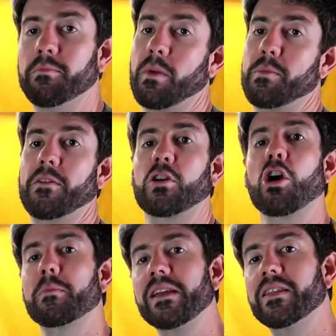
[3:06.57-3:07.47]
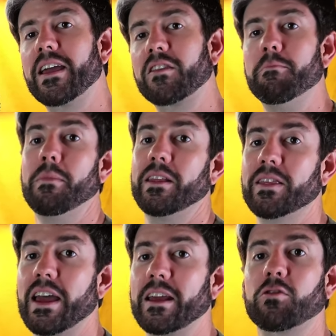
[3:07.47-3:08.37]
Maybe you have carbine length,
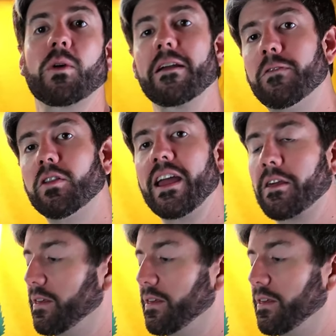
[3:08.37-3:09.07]
mid-length, rifle length.